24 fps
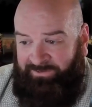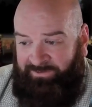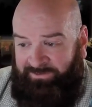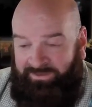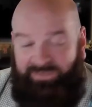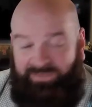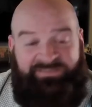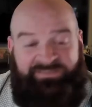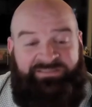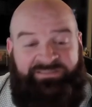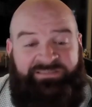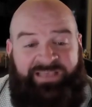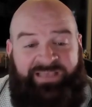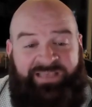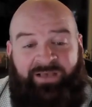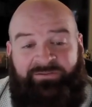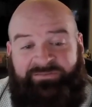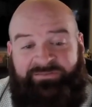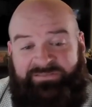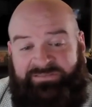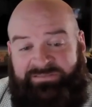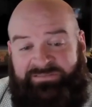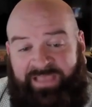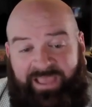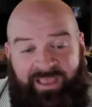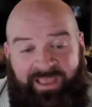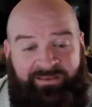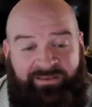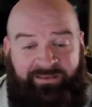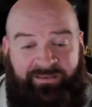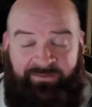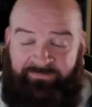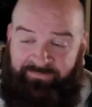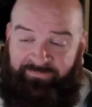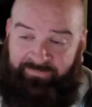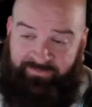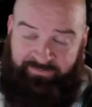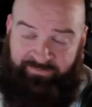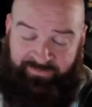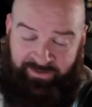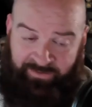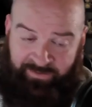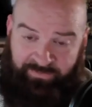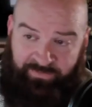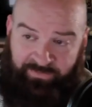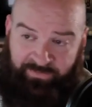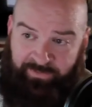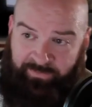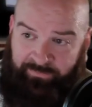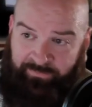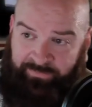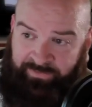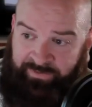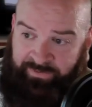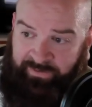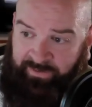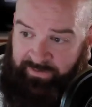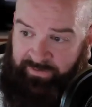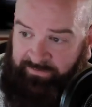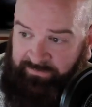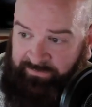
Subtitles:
This is outstanding for the WNBA.